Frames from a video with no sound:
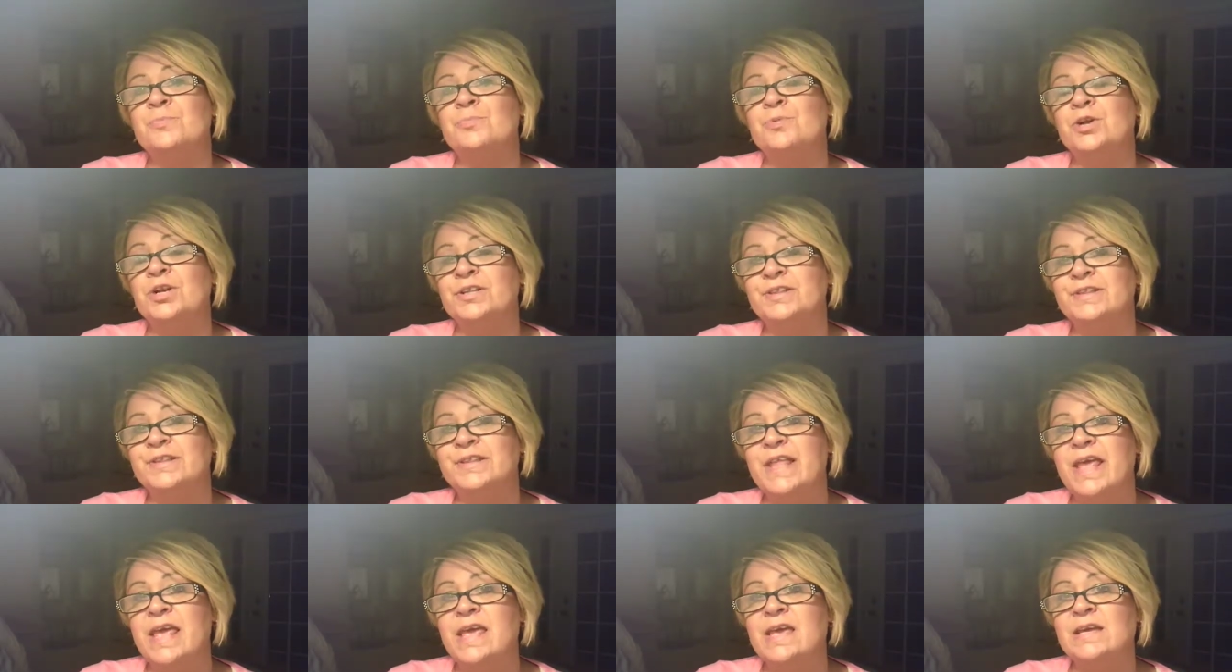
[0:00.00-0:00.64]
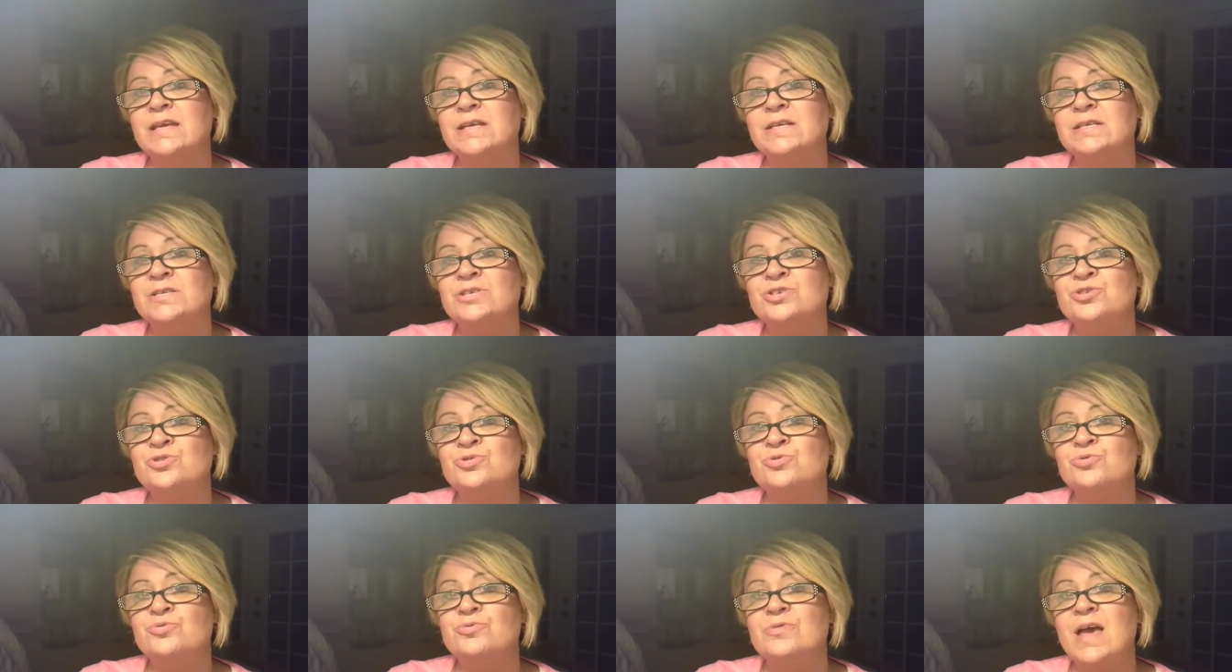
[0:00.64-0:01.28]
a link
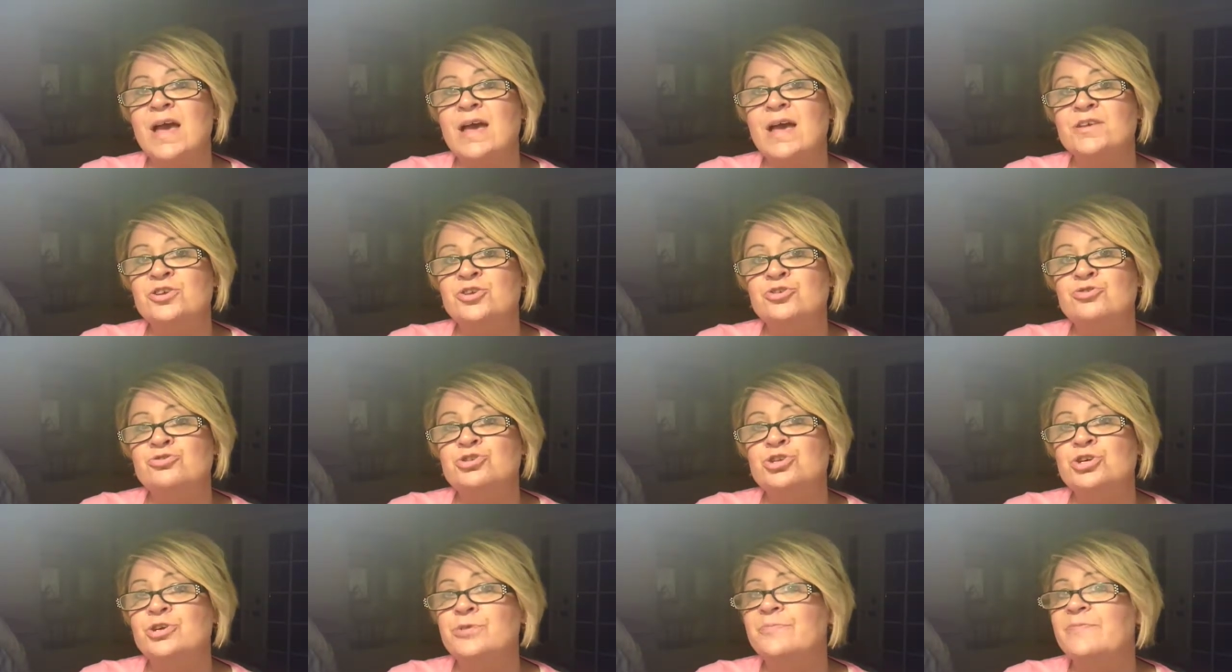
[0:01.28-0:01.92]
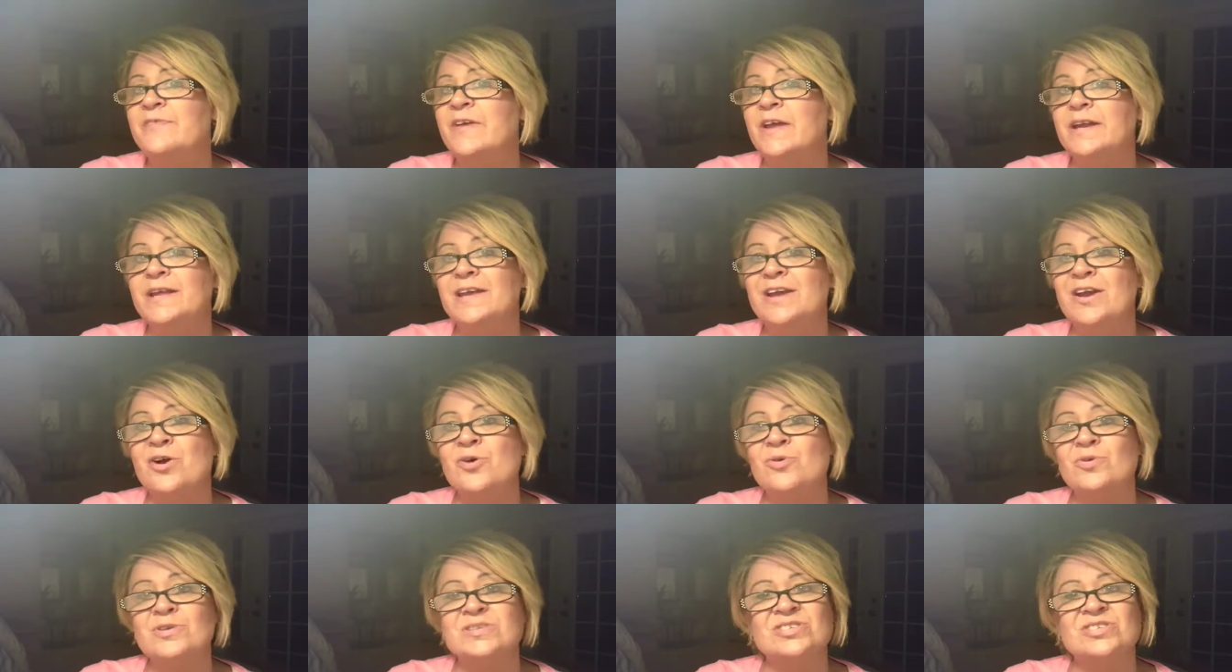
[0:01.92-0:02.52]
to that YouTube video.